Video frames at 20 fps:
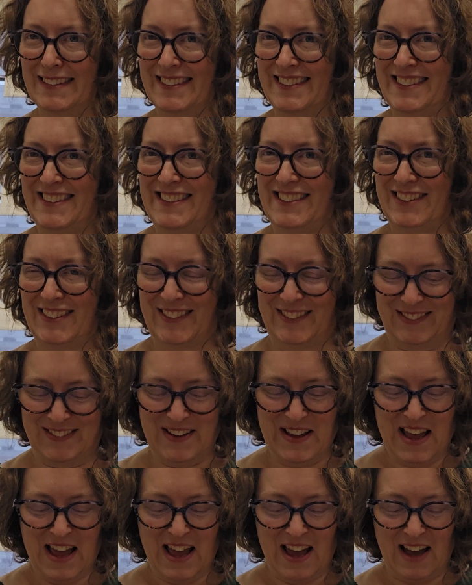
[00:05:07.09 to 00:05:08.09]
So
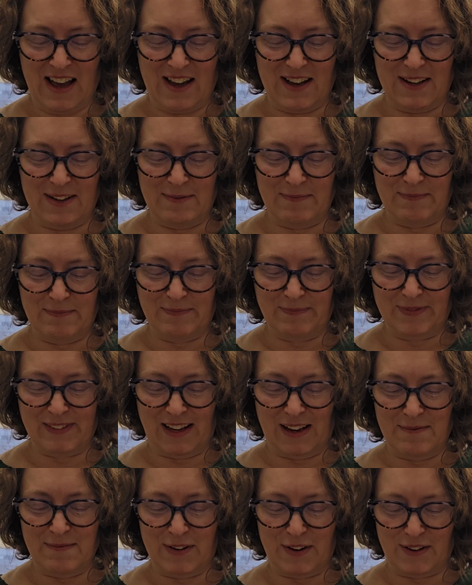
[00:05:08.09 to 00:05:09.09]
I'm
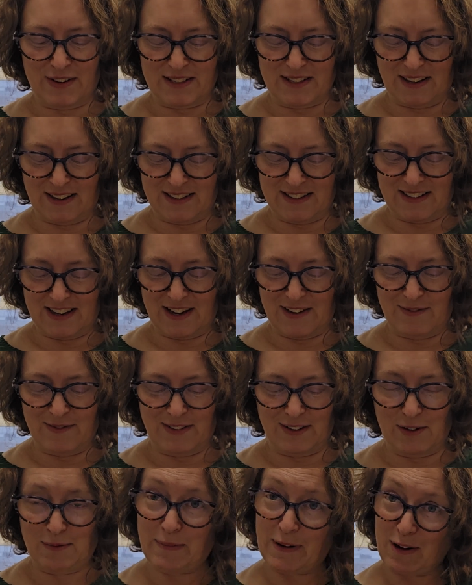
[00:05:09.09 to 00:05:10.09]
very excited to have
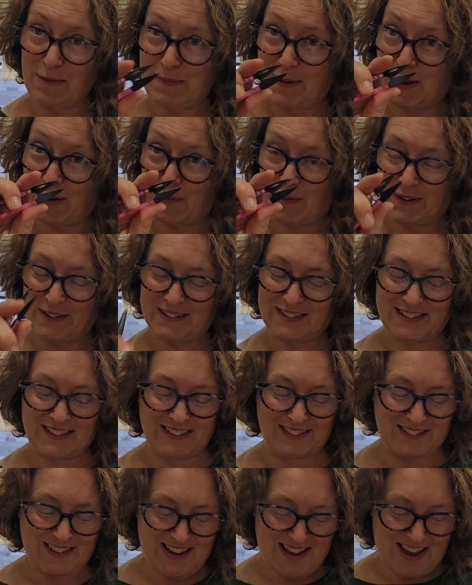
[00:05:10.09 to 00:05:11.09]
a little pair of pink ones.
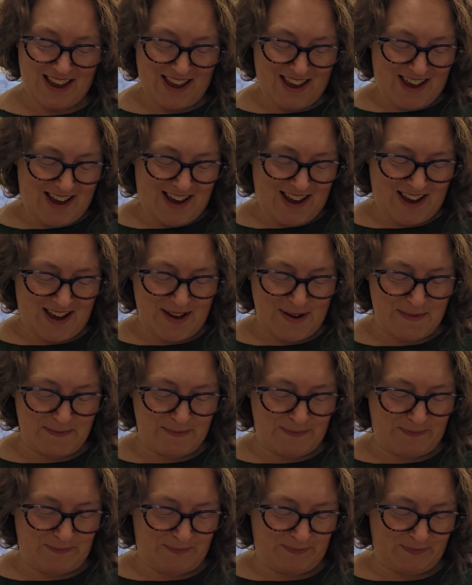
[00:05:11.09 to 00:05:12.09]
So
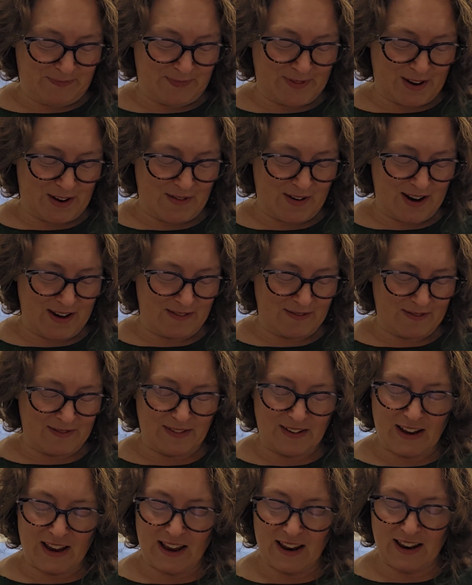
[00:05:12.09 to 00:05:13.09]
all right.
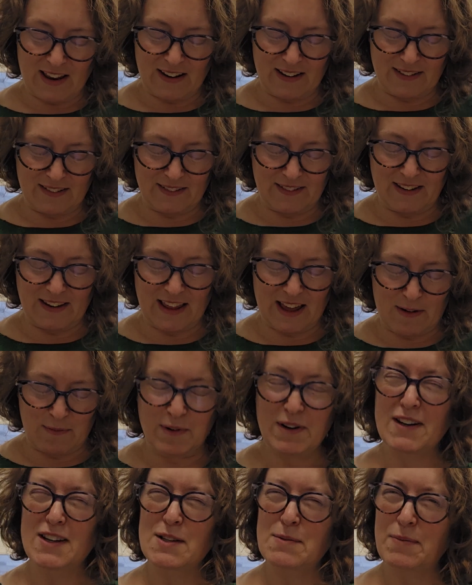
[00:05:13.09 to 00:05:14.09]
And that
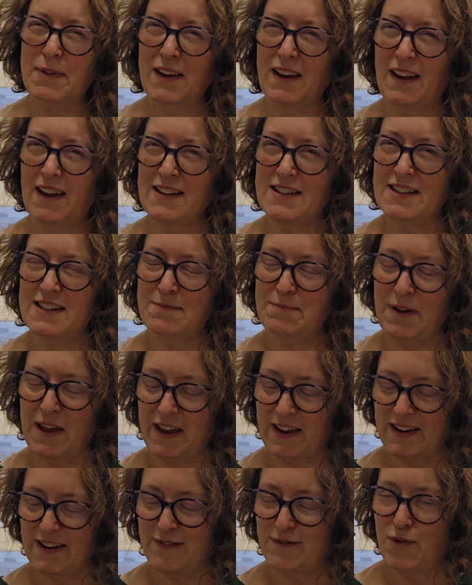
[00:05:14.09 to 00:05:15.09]
would explain, I did
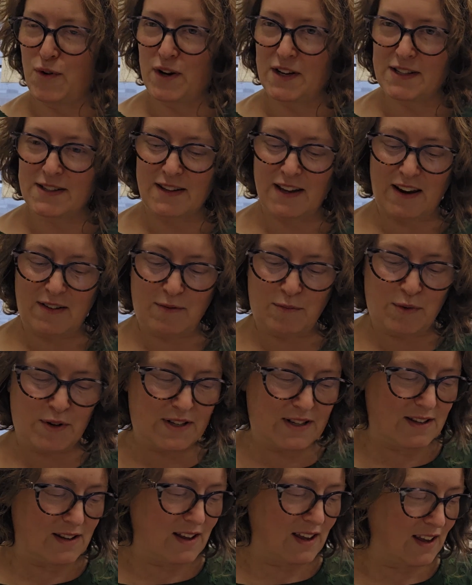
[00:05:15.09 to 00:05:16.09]
pay an invoice that
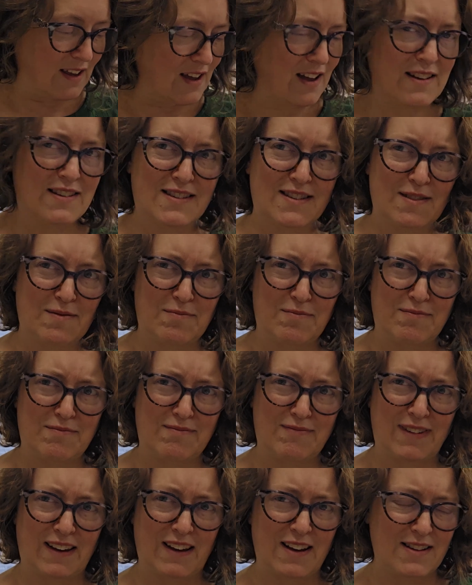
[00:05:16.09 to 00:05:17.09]
was like
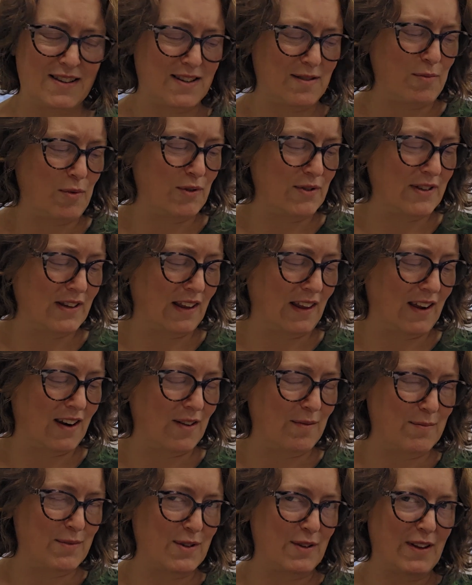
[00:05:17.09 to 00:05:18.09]
a custom wholesale
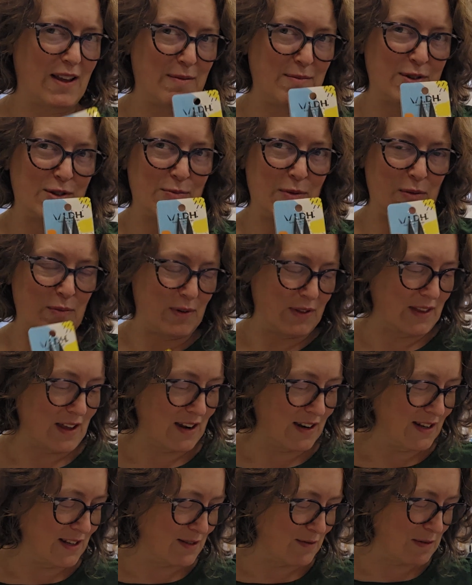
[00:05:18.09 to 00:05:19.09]
item. So that must be what
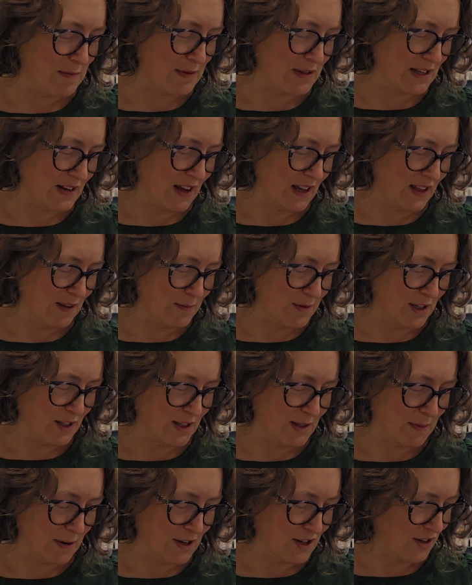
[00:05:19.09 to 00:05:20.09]
that is. We must have had them
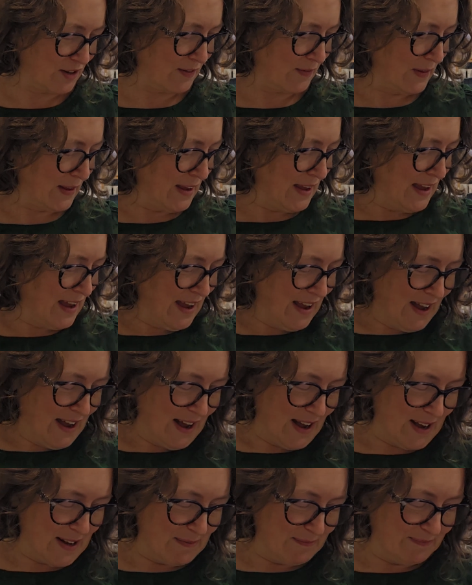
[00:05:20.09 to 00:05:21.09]
done special.
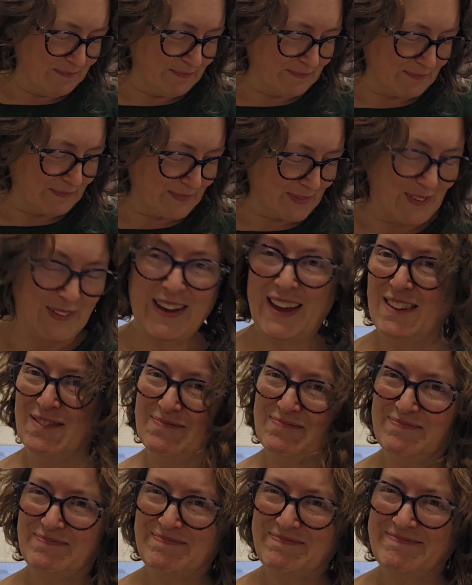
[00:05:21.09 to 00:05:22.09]
Okay.
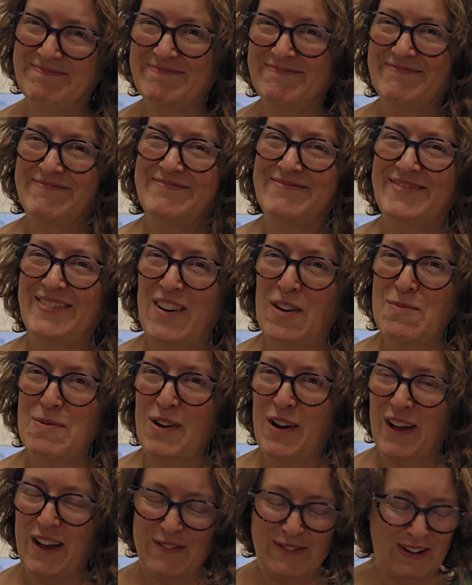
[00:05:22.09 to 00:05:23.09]
Hope
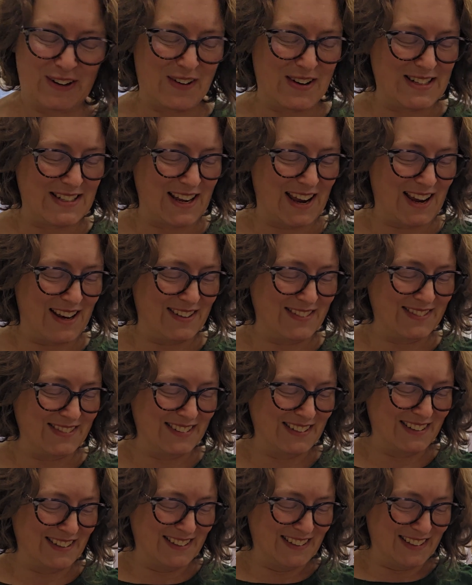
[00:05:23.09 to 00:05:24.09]
you're all having a great day.
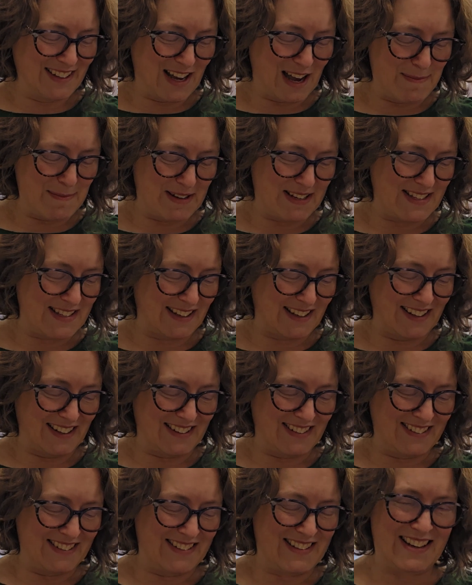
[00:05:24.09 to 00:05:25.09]
I'm
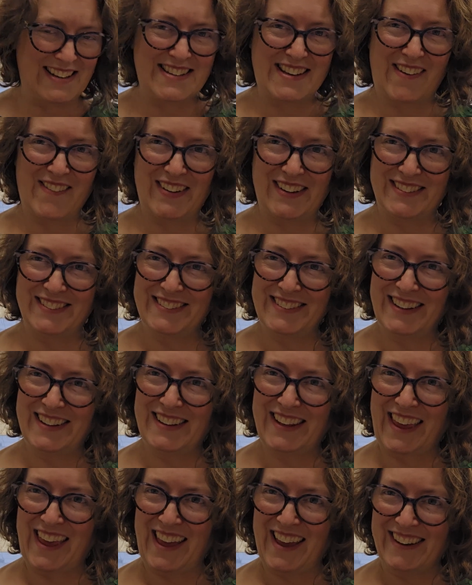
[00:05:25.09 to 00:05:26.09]
excited. Day 7 in
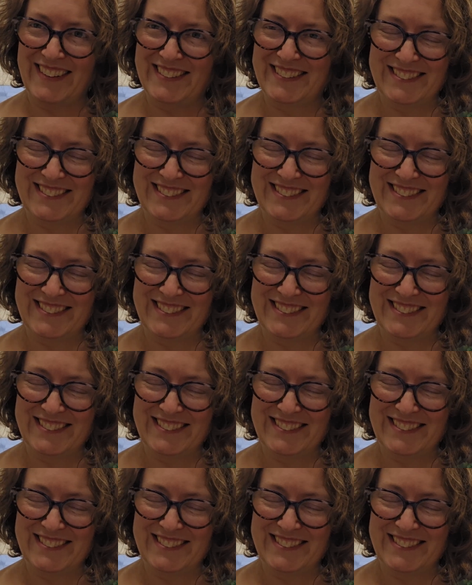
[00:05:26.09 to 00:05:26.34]
the can.